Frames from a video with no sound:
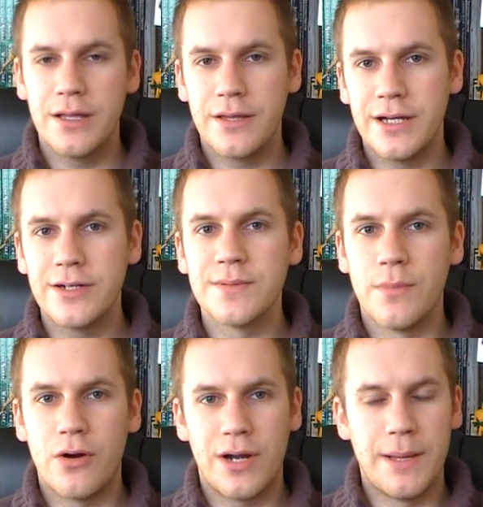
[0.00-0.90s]
There is
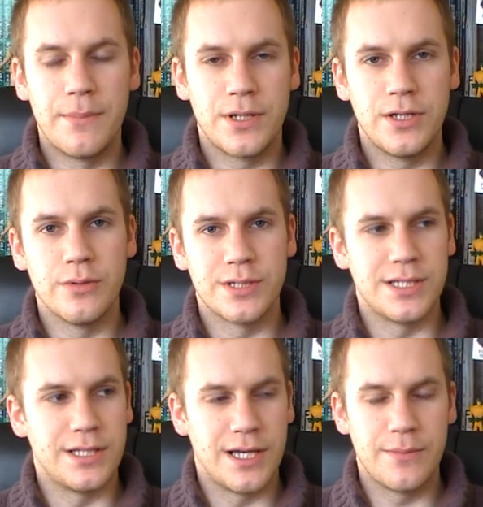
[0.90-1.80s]
moral
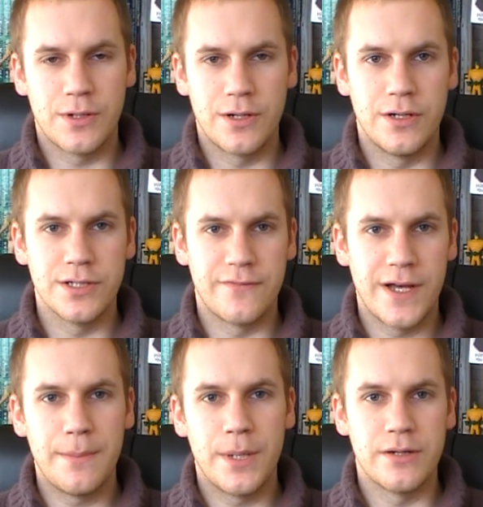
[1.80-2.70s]
ambiguity there, because a
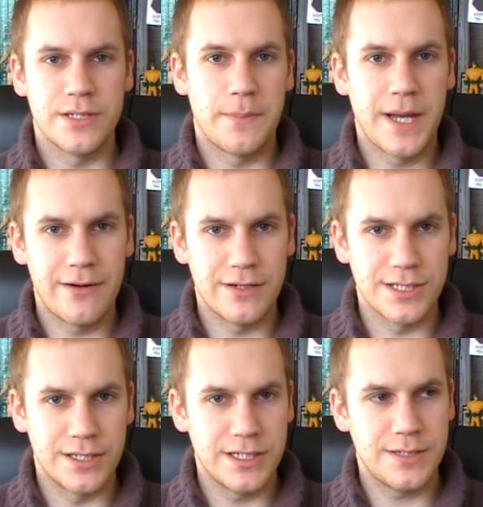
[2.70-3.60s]
vampire is a
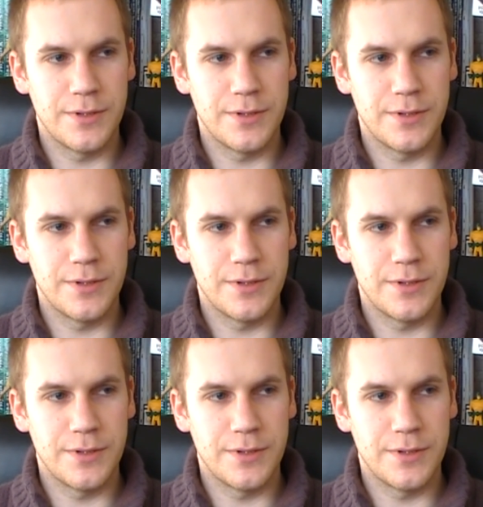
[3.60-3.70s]
parasite,